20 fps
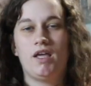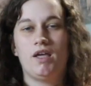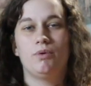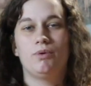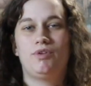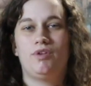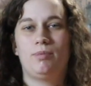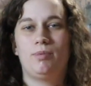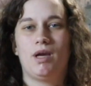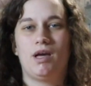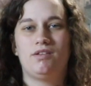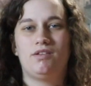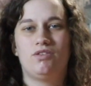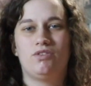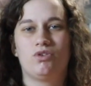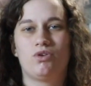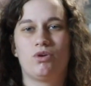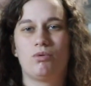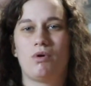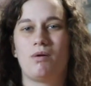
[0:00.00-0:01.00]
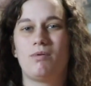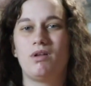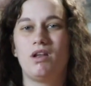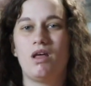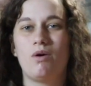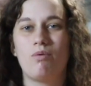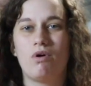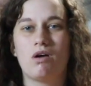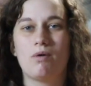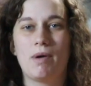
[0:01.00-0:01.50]
Hey, what's up guys, it's girl Robin
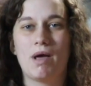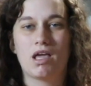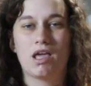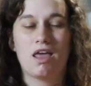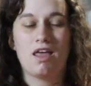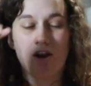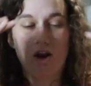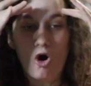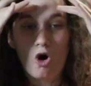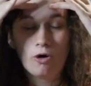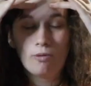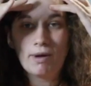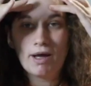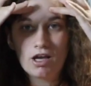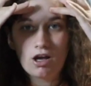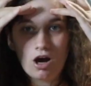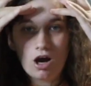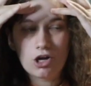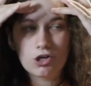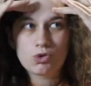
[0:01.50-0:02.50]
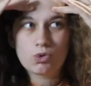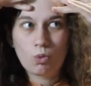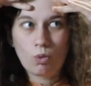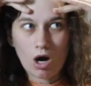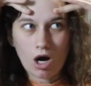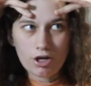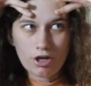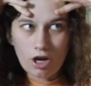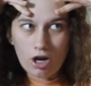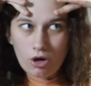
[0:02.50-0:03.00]
and welcome back. And oh my gosh,
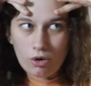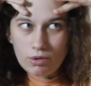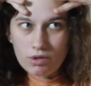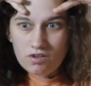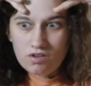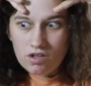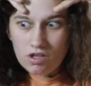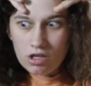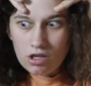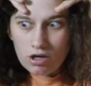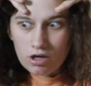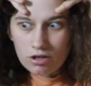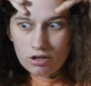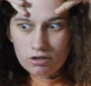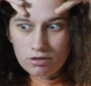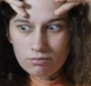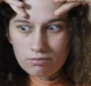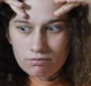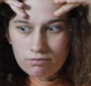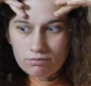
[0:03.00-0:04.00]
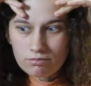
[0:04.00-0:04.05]
Wonho is here.